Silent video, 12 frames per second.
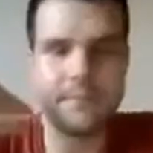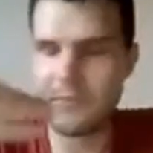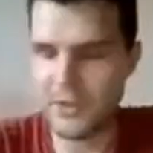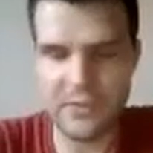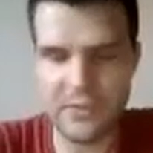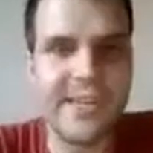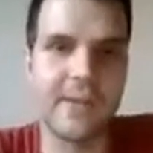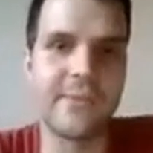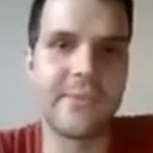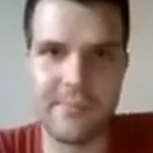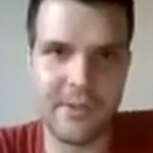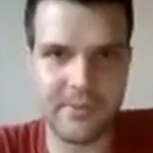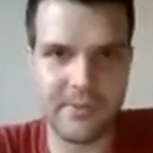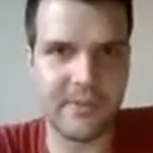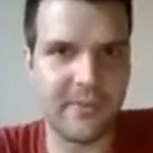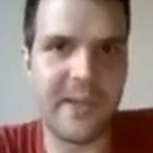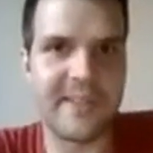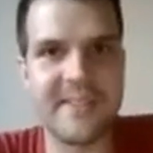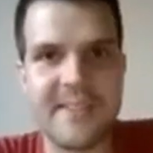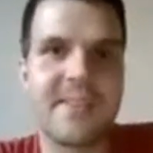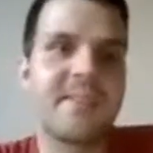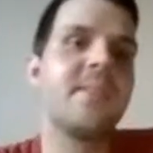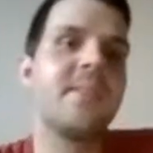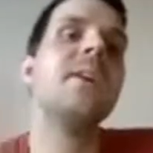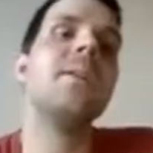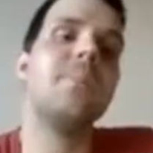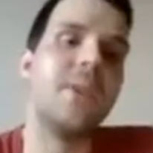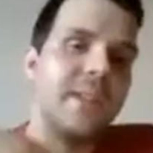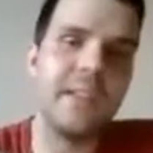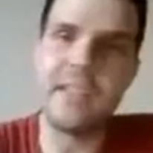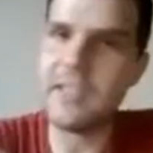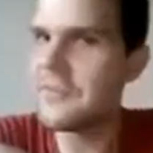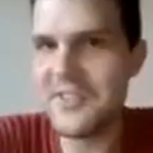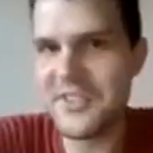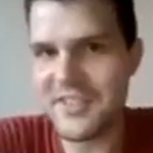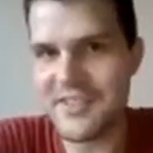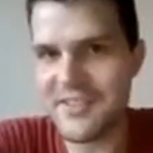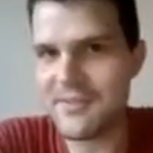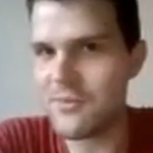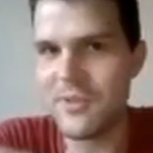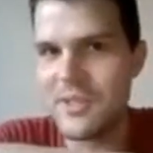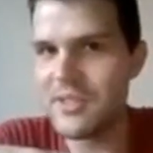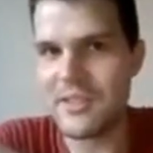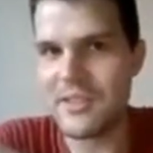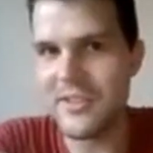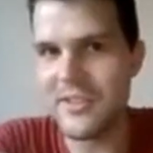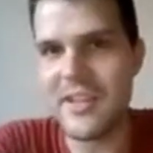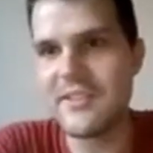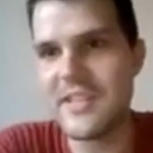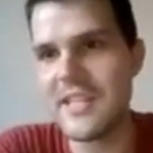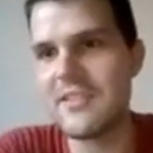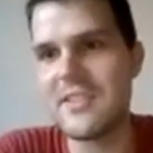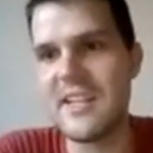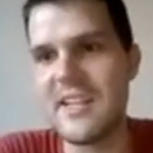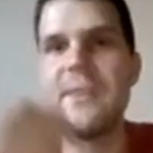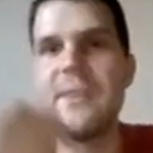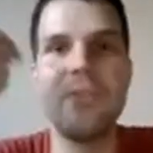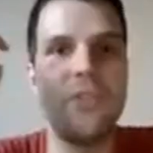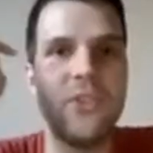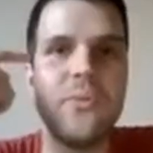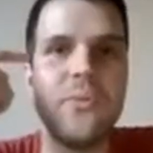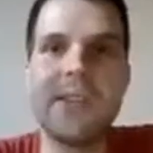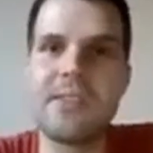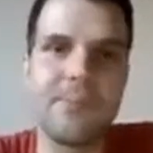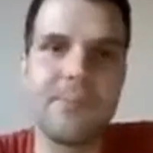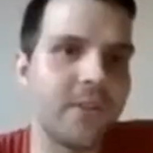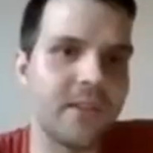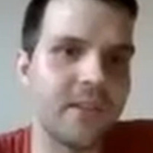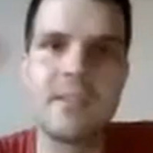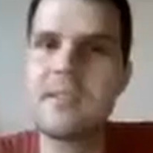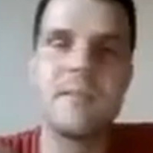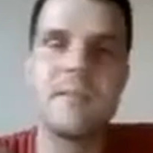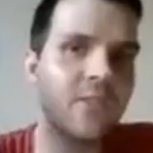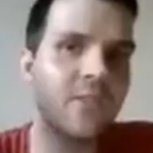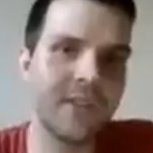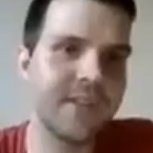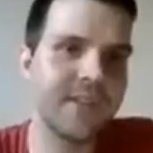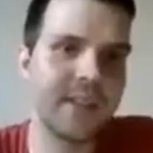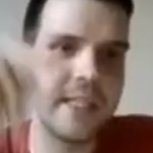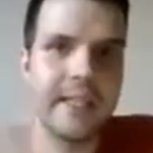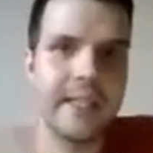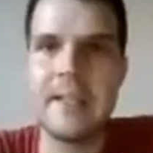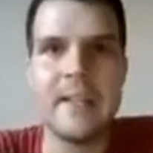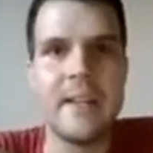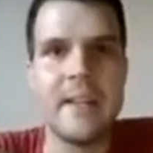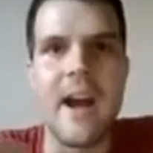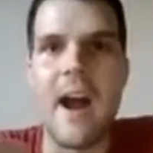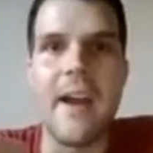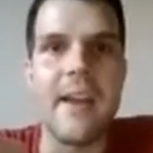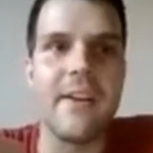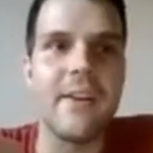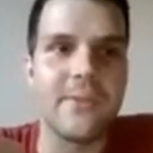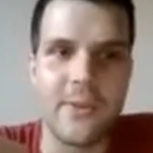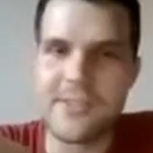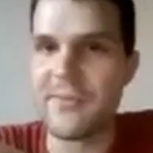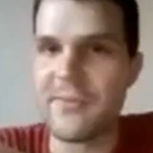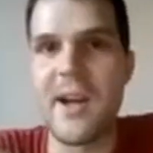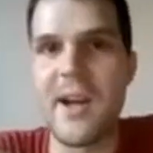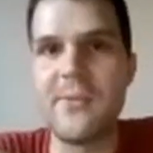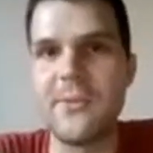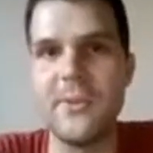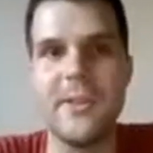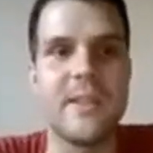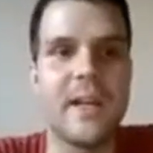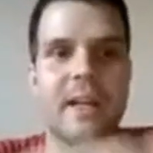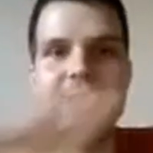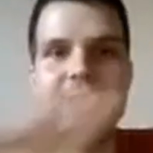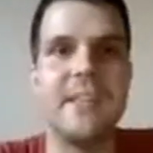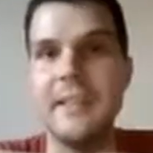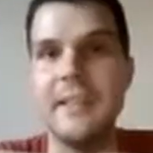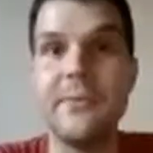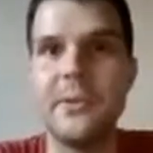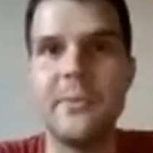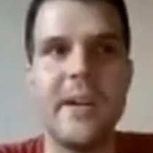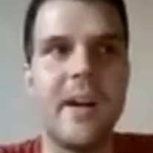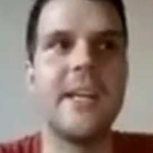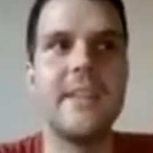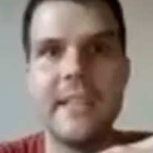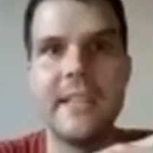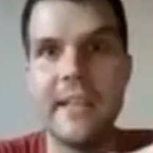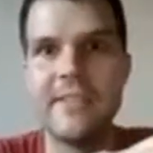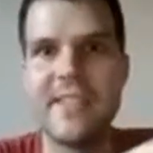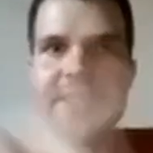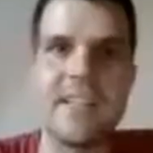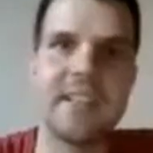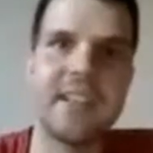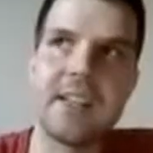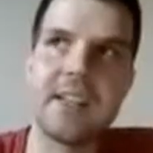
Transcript: you see hundreds of people with vests. But even just in, in your day to day life, you will spot it constantly. I, of course, have an eye for it and I see it everywhere. I'm like, there's a sticker,